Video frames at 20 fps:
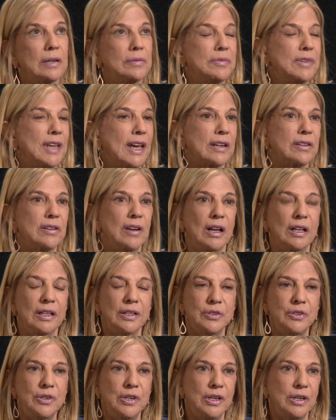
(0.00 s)

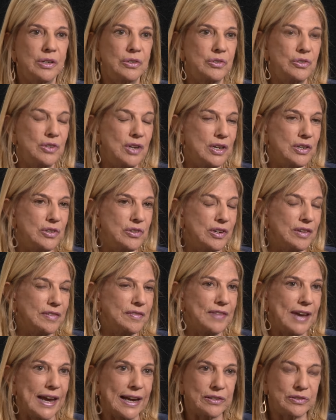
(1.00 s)
Technology is changing
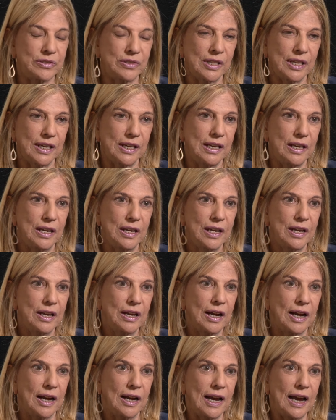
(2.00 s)
vastly,
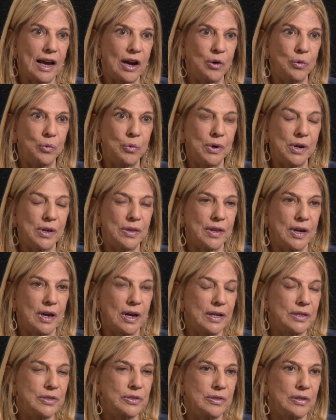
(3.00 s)
the
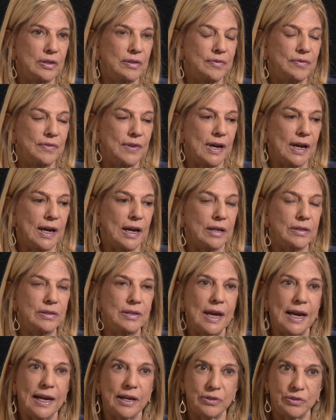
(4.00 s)
kinds of
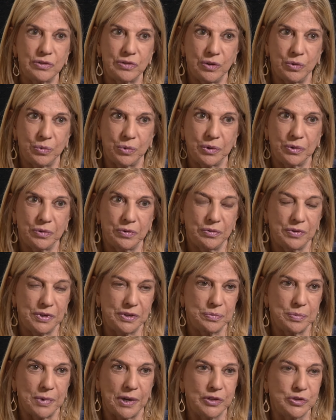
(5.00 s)
tasks that we're
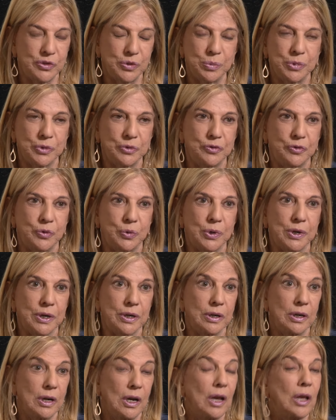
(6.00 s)
responsible
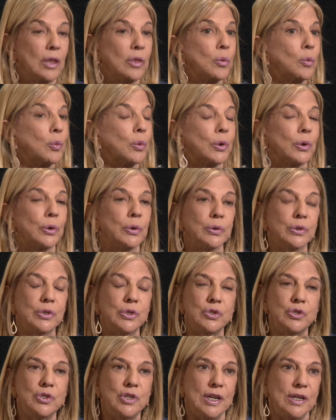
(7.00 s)
for. The world
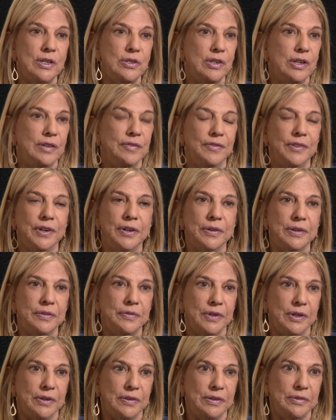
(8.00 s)
is changing very,
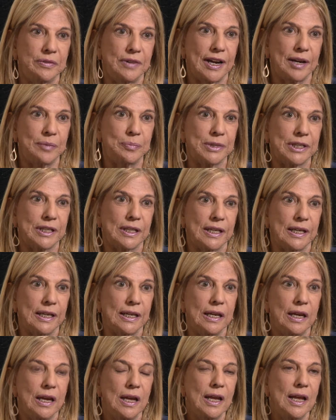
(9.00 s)
very
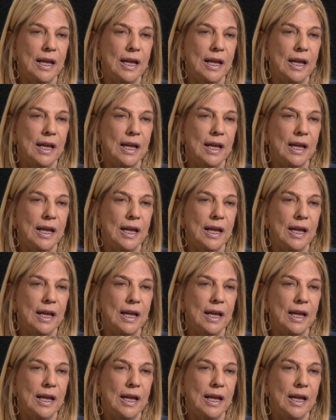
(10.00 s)
rapidly,